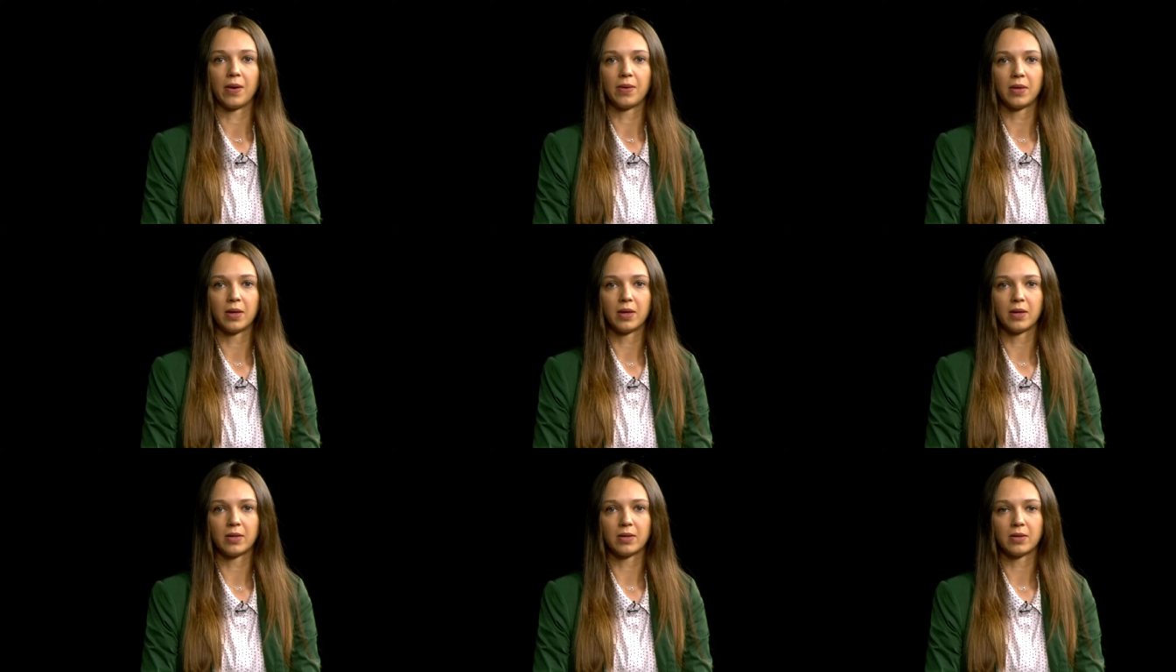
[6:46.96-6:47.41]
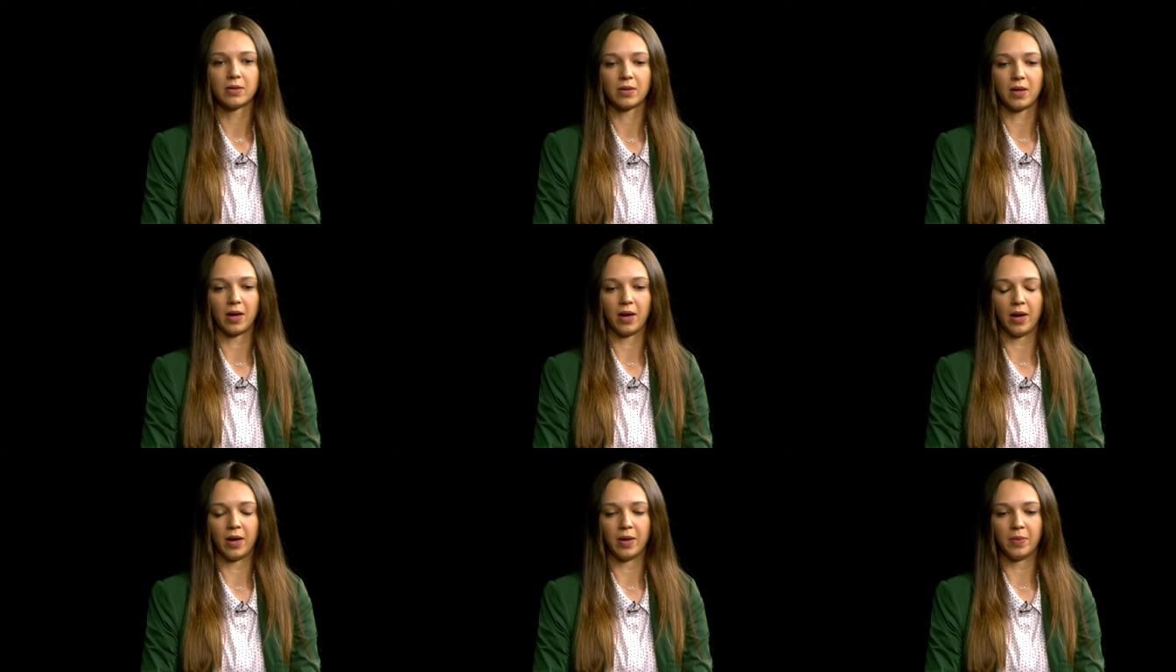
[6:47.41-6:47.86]
think
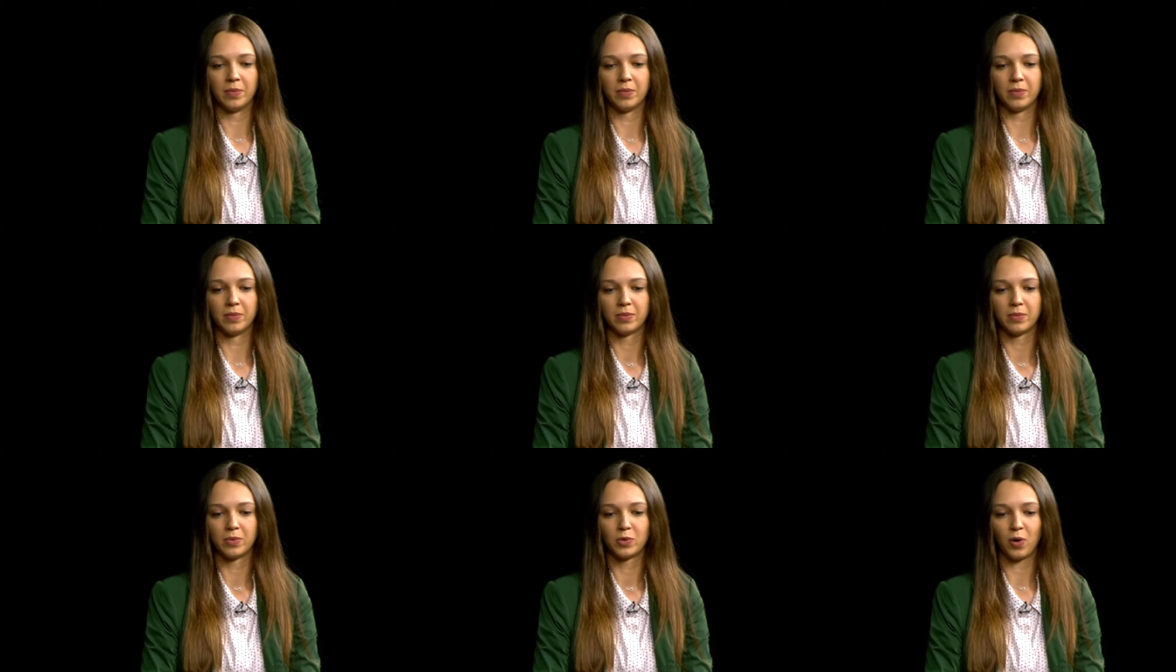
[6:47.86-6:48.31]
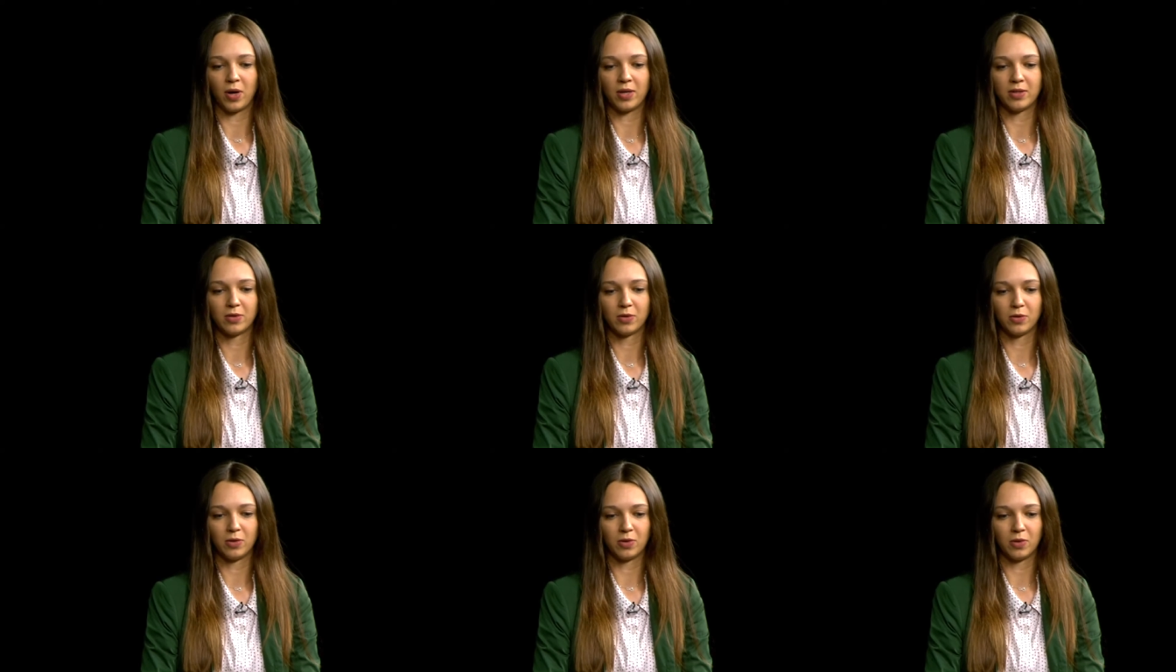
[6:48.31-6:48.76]
um, to
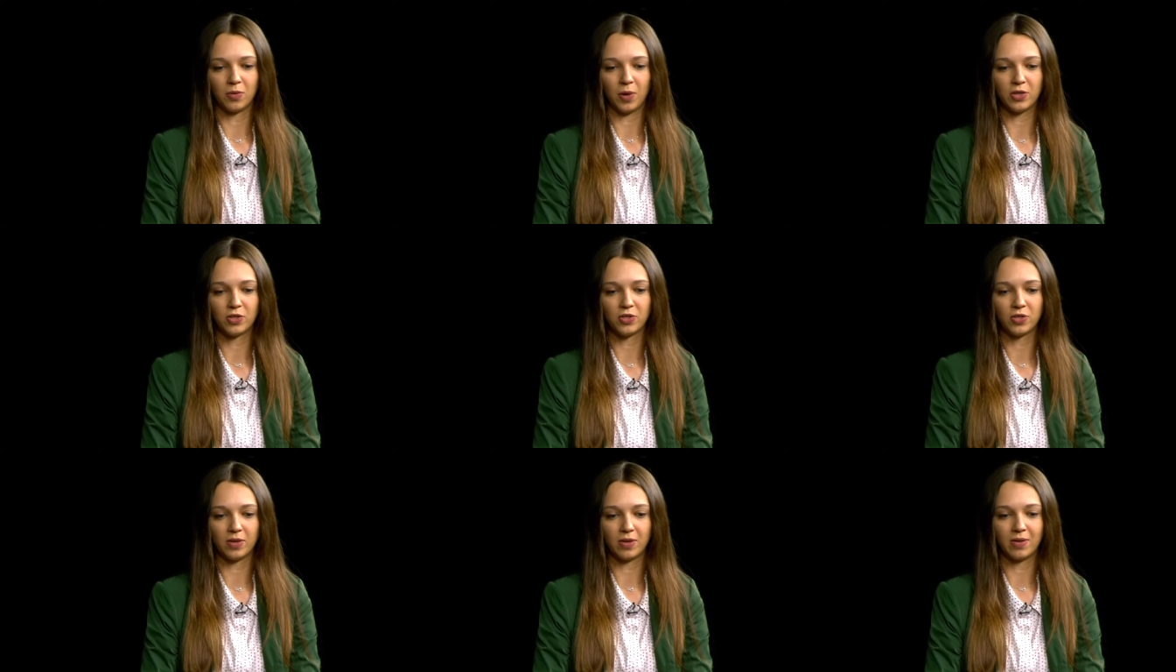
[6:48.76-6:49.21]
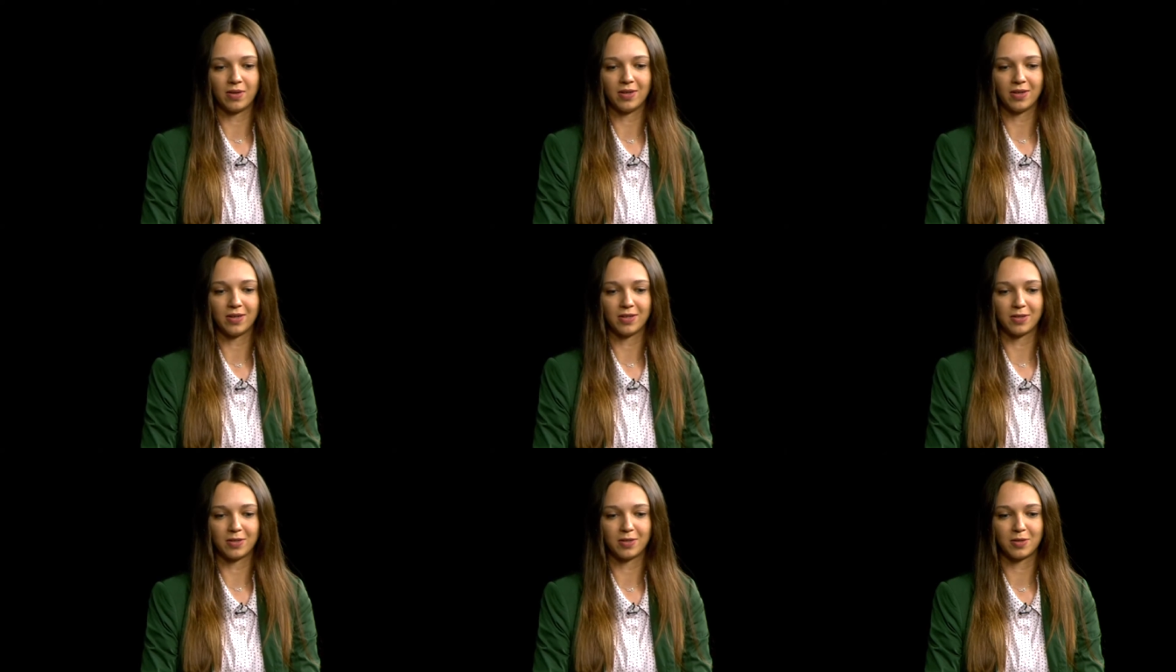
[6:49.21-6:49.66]
answer your question, I think
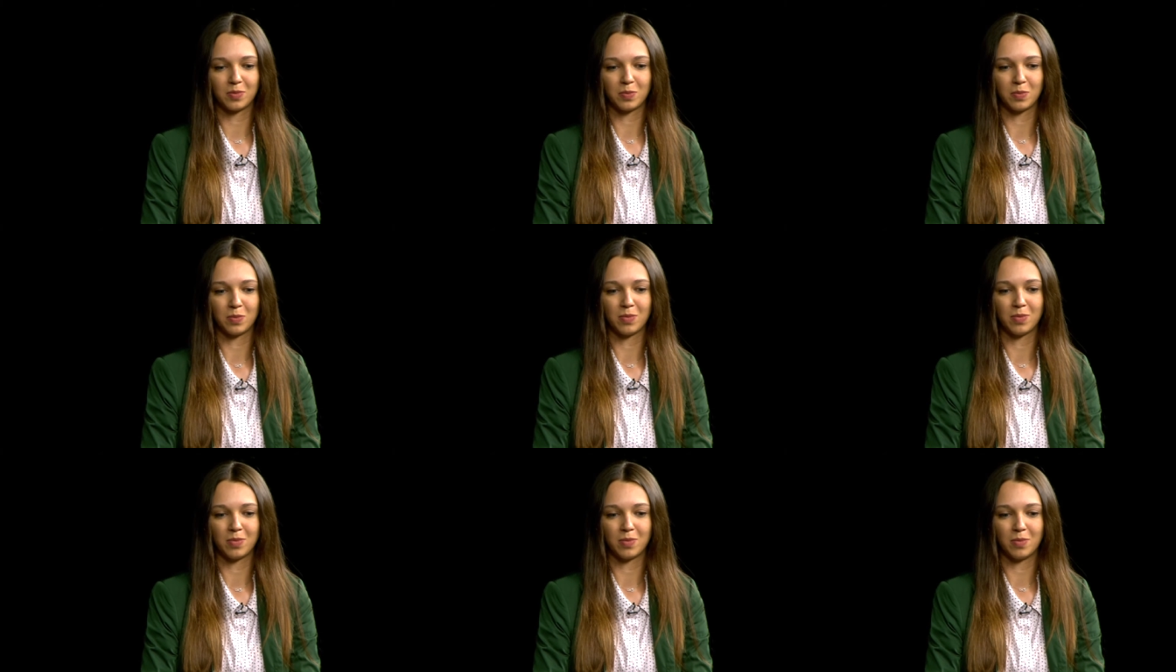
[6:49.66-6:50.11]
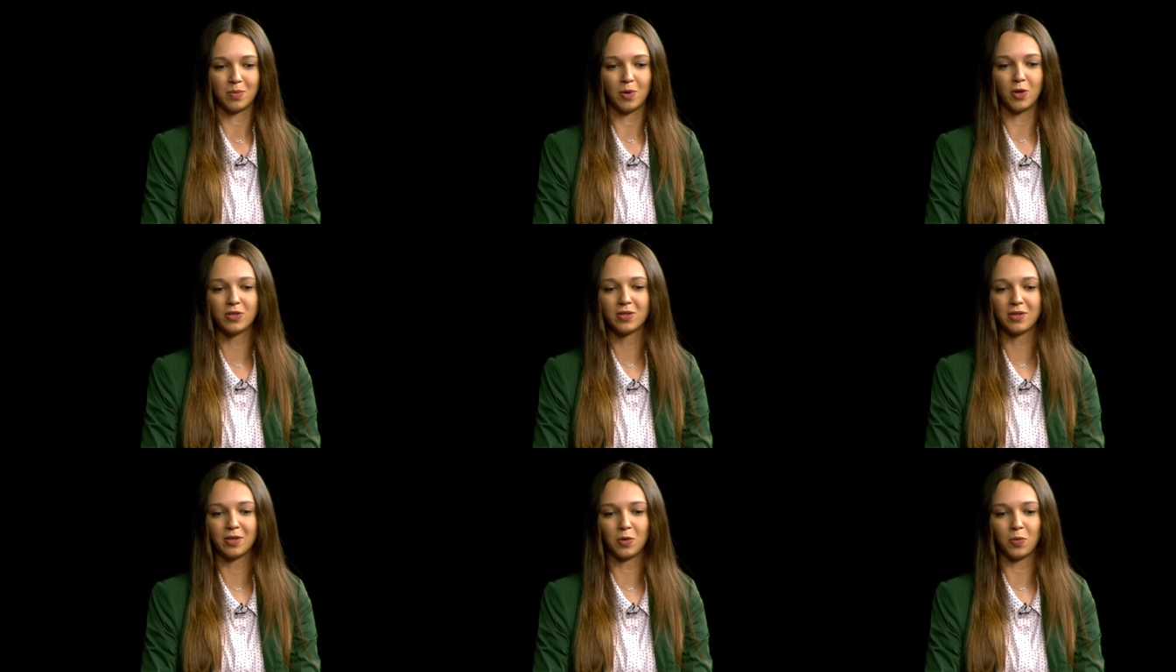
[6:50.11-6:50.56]
it's
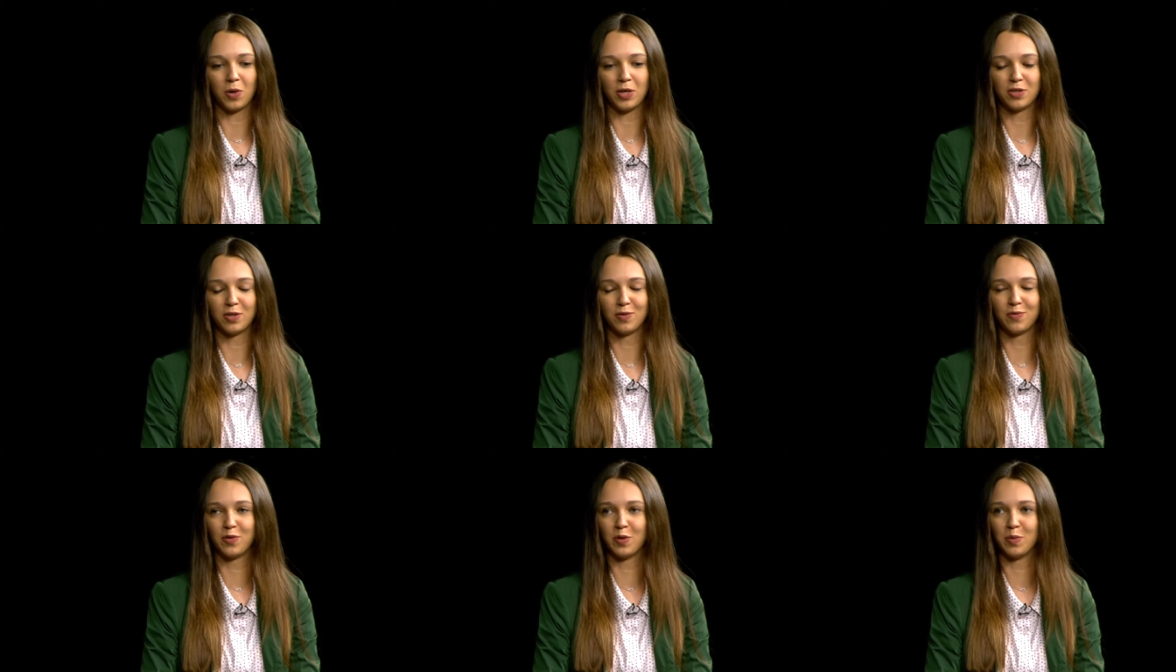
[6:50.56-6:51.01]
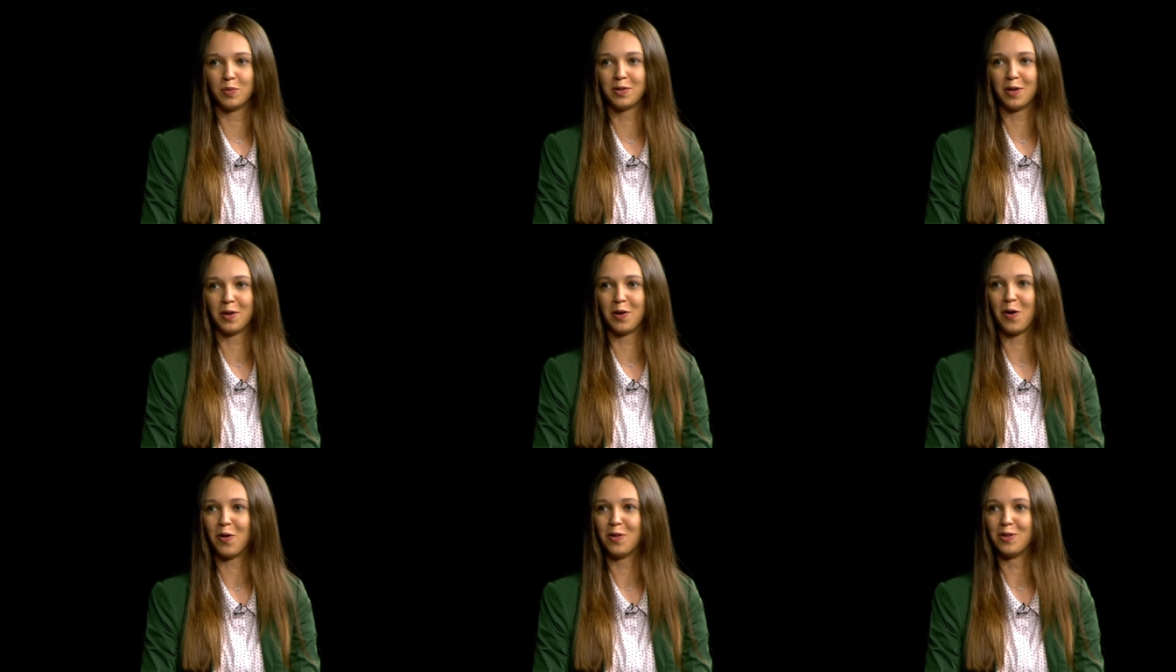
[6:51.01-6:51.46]
mostly a question for
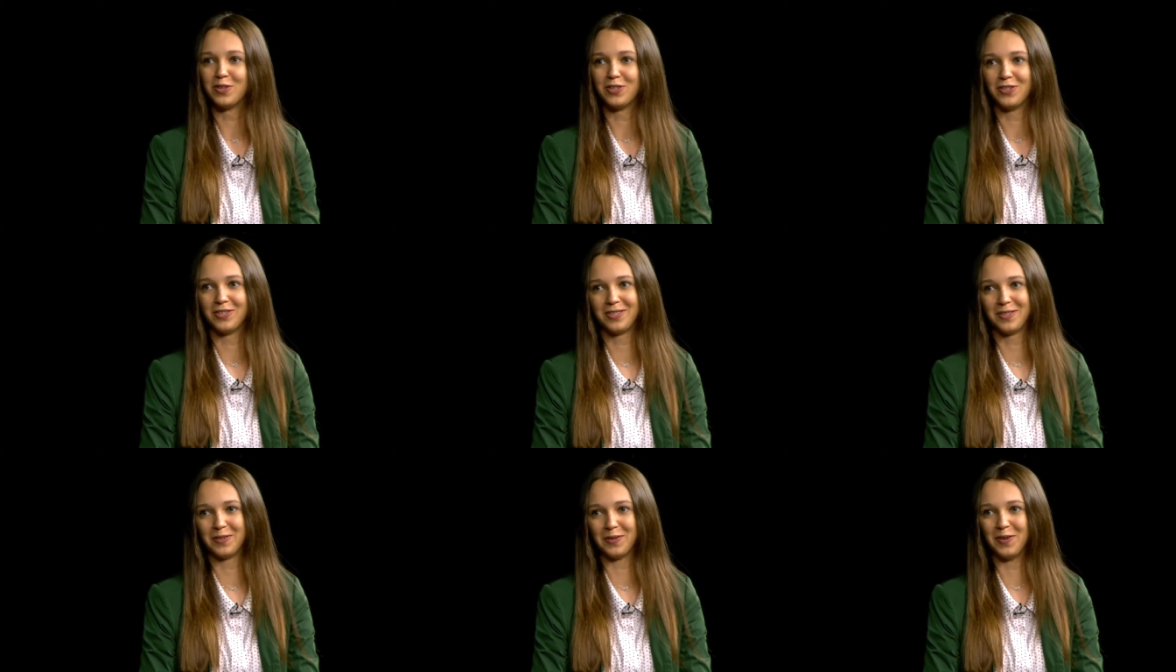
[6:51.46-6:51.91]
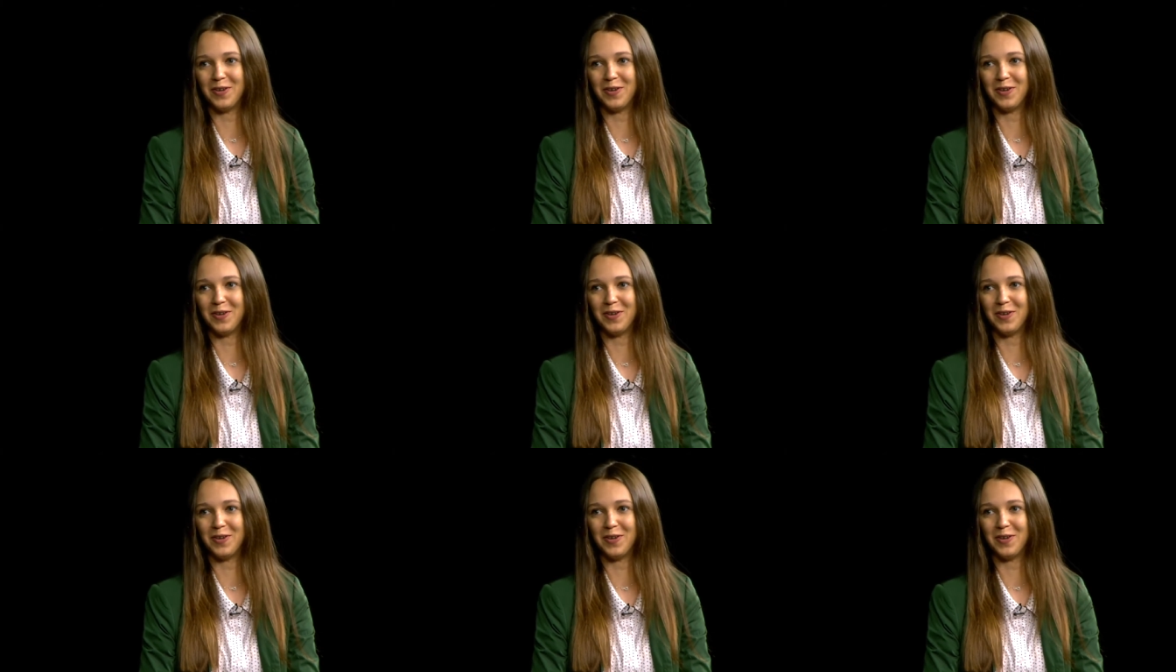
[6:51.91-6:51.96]
psychologists or